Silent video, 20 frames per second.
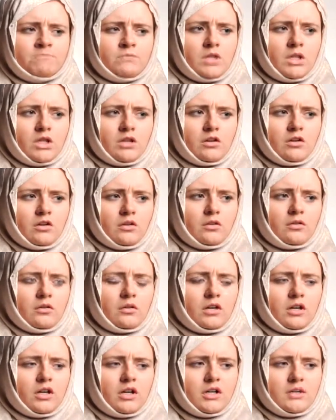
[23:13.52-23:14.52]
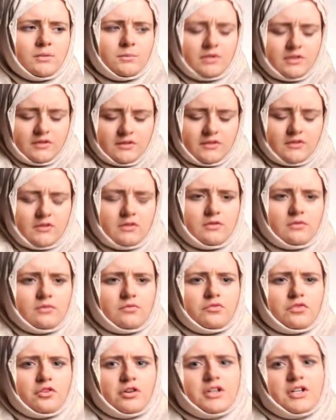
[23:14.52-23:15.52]
you know, I'd been to
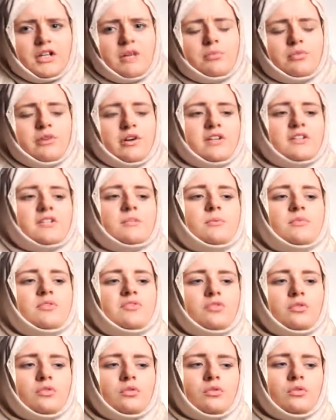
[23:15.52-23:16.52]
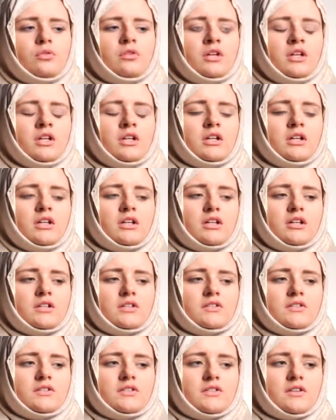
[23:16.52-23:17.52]
Friday prayers before,
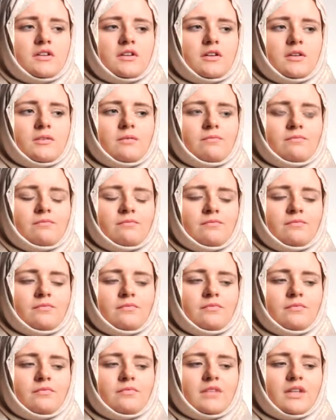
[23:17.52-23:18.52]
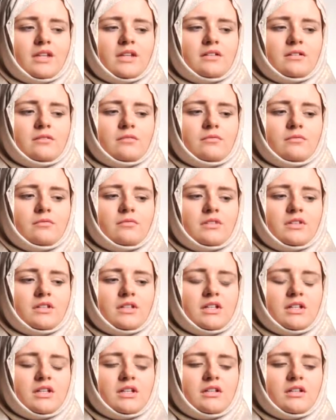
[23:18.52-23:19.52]
and the
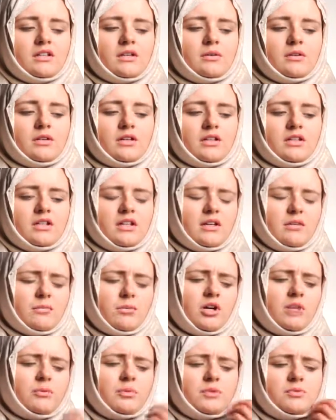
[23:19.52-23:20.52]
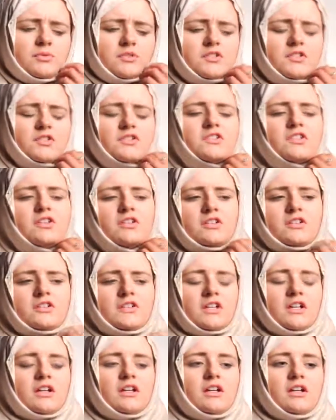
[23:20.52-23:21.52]
imam, he was just like
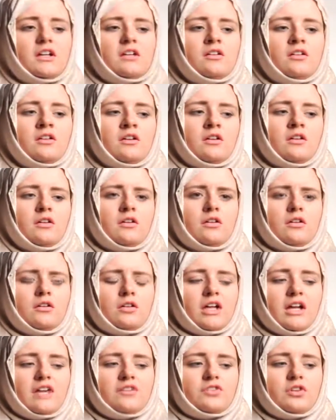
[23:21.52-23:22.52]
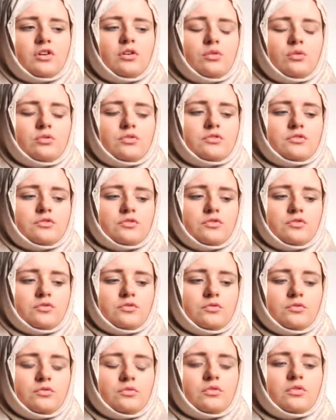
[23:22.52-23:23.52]
saying, oh, you have to hold on
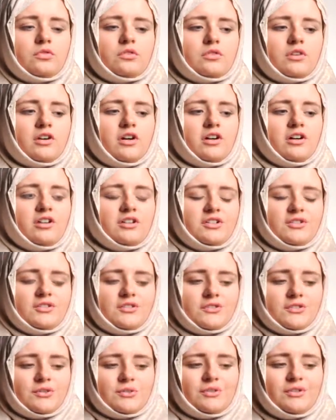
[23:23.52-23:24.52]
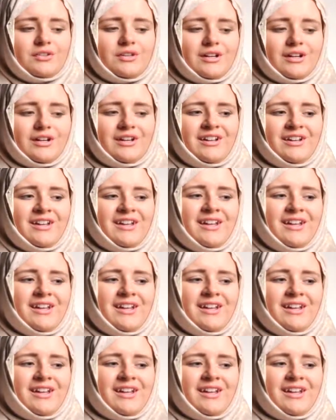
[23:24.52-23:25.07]
to Quran and Sunnah.